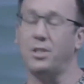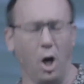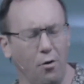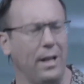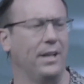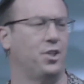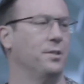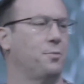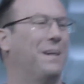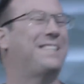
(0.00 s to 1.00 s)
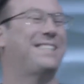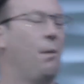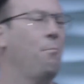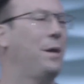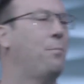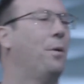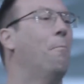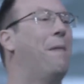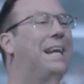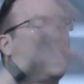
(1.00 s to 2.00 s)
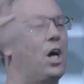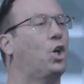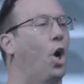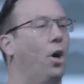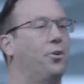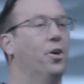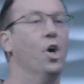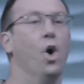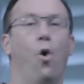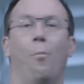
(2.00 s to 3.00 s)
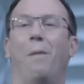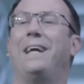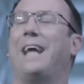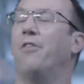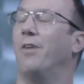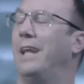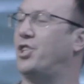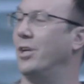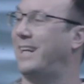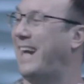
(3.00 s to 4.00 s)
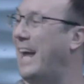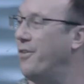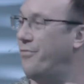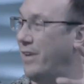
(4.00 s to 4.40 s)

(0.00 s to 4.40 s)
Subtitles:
no religions, but some people make a God or make a religion kind of